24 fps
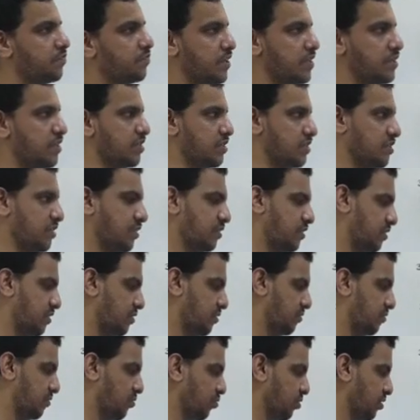major sector.
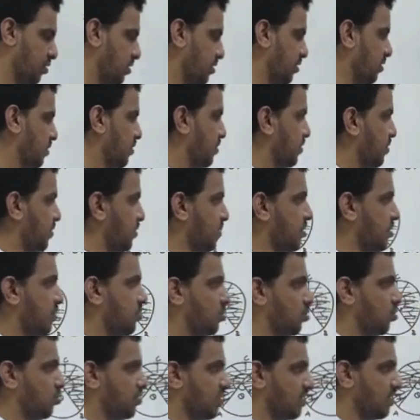Okay,
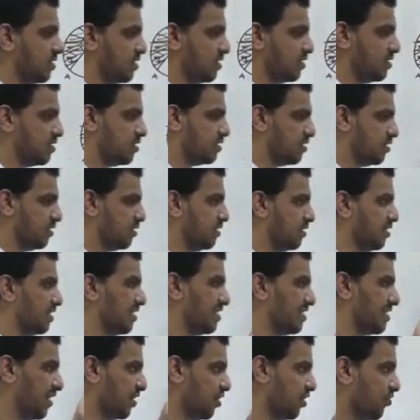so these
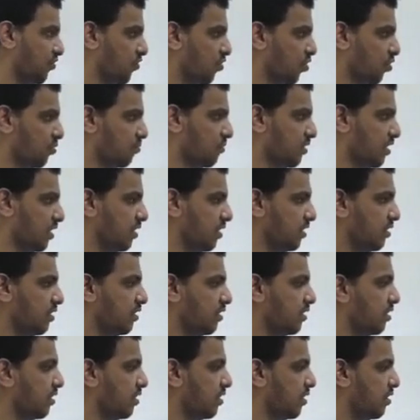are the formulae
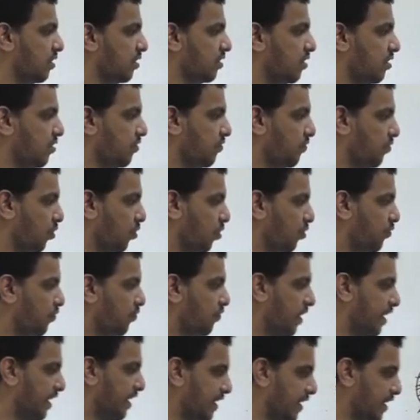for
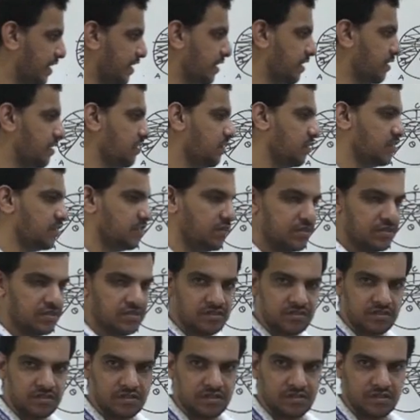finding
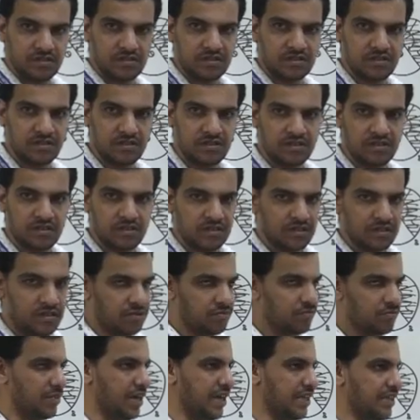
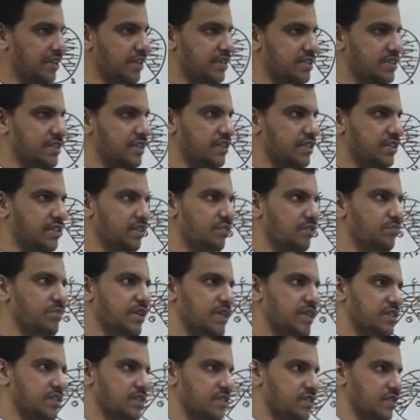minor sector,
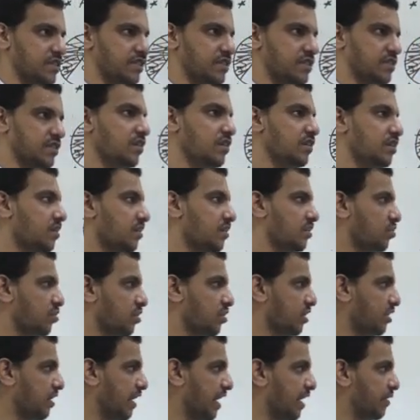major sector.
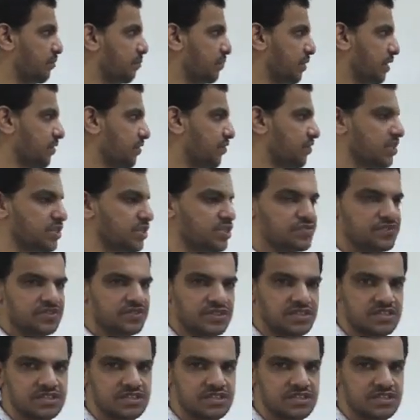Okay, and previous one